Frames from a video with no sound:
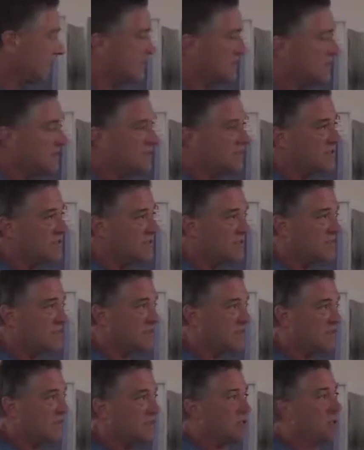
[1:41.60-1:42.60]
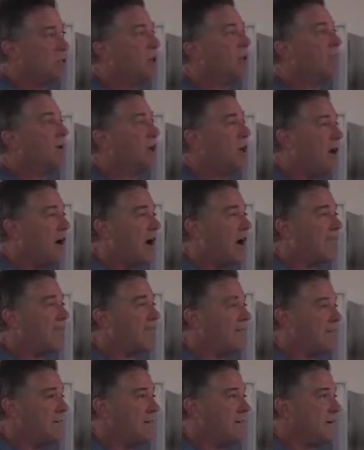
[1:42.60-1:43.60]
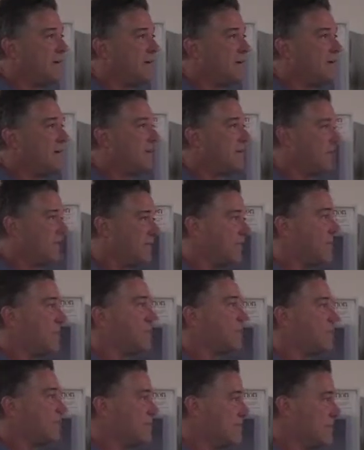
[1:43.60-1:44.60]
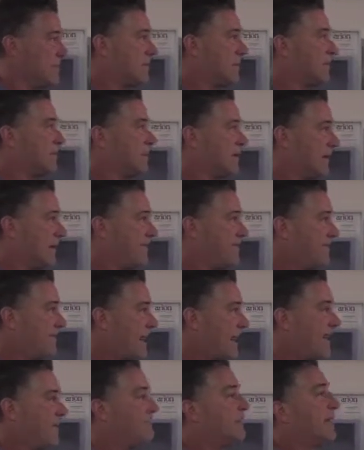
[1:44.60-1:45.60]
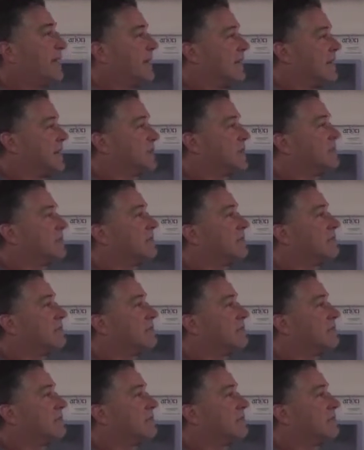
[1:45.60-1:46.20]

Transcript: is this, this will be off for like five minutes